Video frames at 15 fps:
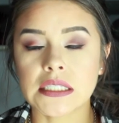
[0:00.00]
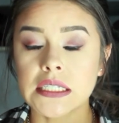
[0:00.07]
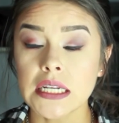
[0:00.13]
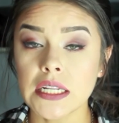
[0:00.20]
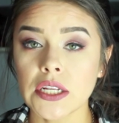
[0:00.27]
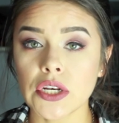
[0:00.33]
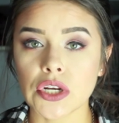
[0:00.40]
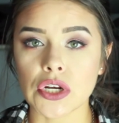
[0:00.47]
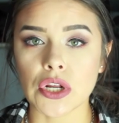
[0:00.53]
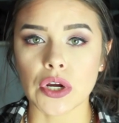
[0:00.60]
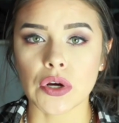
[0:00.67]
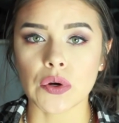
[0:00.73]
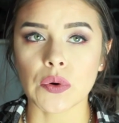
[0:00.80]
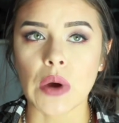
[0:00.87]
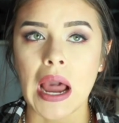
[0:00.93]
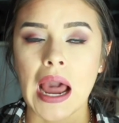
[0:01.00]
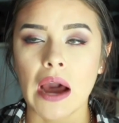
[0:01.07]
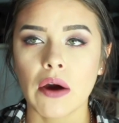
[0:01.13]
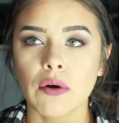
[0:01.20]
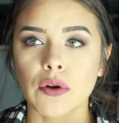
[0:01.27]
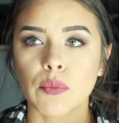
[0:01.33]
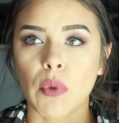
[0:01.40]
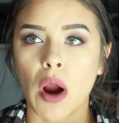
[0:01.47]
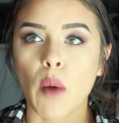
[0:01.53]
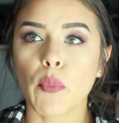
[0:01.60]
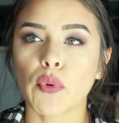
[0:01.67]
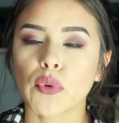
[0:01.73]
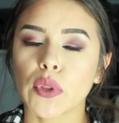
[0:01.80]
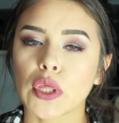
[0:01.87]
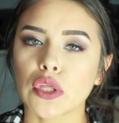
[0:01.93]
didn't know how to
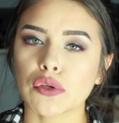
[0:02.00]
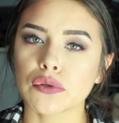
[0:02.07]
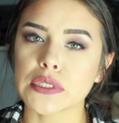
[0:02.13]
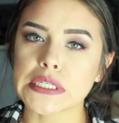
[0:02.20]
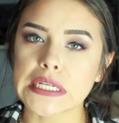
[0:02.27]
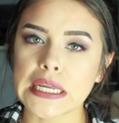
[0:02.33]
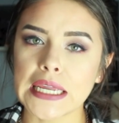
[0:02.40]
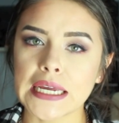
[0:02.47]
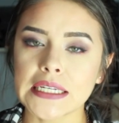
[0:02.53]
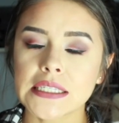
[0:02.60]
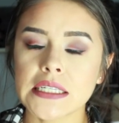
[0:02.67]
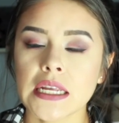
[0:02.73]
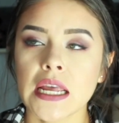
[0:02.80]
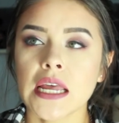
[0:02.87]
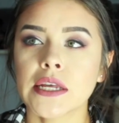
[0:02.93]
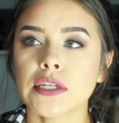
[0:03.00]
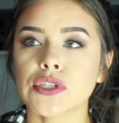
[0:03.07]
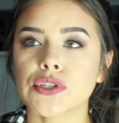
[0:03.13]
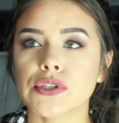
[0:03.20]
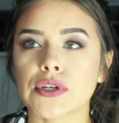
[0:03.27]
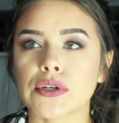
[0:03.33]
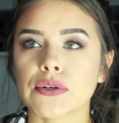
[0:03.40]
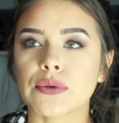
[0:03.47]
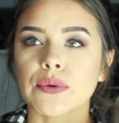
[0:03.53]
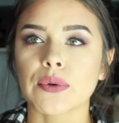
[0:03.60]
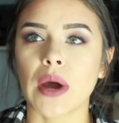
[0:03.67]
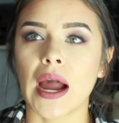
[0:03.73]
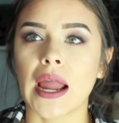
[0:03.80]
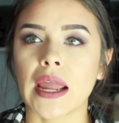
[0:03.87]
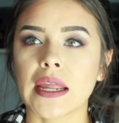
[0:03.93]
properly use it, I guess.
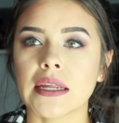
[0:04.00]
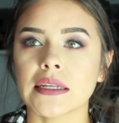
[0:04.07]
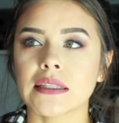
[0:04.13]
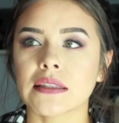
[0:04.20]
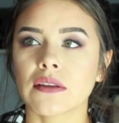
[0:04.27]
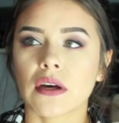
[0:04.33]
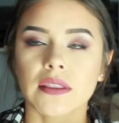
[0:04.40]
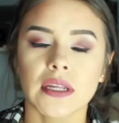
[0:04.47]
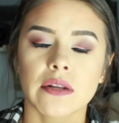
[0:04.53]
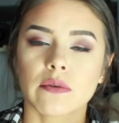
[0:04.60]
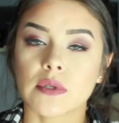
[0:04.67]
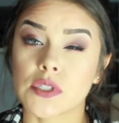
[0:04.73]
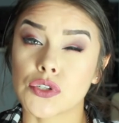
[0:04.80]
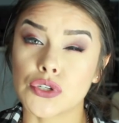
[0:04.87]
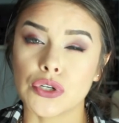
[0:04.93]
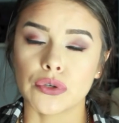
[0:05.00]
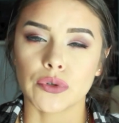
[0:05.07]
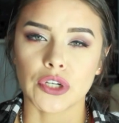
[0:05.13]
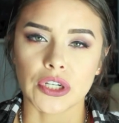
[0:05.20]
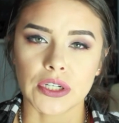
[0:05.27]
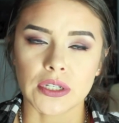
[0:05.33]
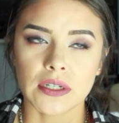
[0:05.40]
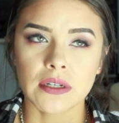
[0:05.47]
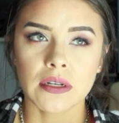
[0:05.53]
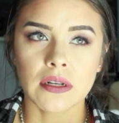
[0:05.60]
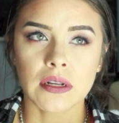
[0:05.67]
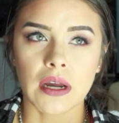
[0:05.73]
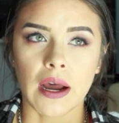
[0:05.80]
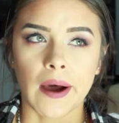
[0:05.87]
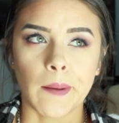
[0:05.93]
So I thought that it was no good.
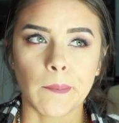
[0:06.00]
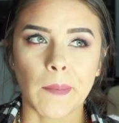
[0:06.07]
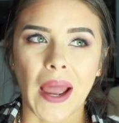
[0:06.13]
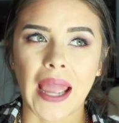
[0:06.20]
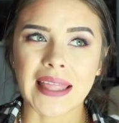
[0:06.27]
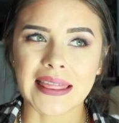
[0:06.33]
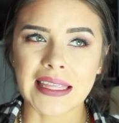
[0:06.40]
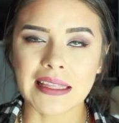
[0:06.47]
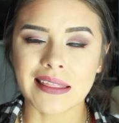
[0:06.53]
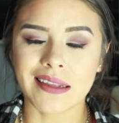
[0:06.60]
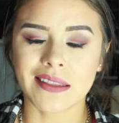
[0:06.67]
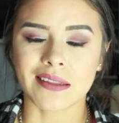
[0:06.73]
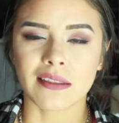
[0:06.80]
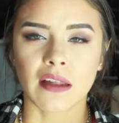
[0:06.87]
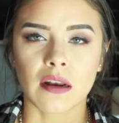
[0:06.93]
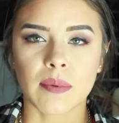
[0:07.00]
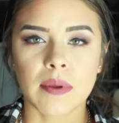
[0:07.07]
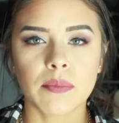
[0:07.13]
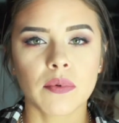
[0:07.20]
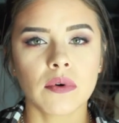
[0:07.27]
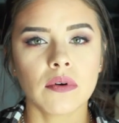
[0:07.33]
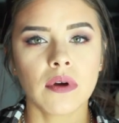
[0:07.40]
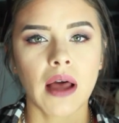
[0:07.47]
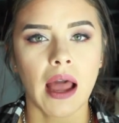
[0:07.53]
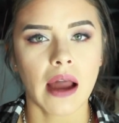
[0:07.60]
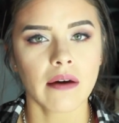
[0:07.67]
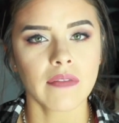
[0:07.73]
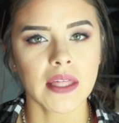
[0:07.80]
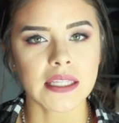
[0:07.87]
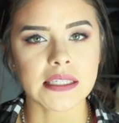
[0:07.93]
I think that a lot of people
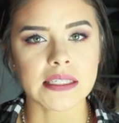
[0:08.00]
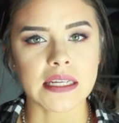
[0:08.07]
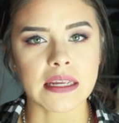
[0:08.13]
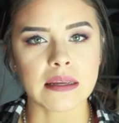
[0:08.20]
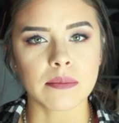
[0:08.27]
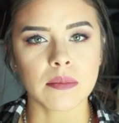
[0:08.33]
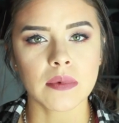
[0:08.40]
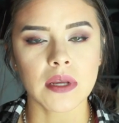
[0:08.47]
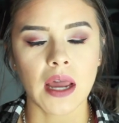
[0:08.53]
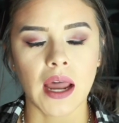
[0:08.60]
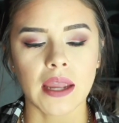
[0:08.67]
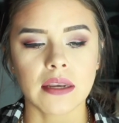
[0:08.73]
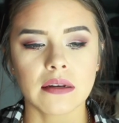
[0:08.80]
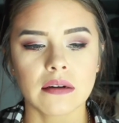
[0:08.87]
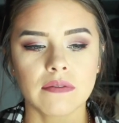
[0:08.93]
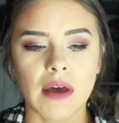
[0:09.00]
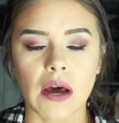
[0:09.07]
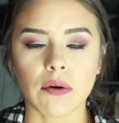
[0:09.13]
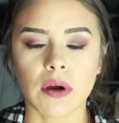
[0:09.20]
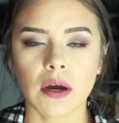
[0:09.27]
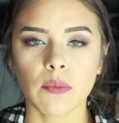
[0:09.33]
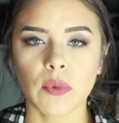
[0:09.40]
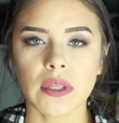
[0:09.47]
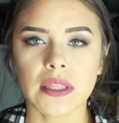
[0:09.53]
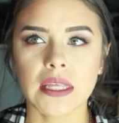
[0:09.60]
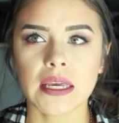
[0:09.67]
have that same kind of outcome with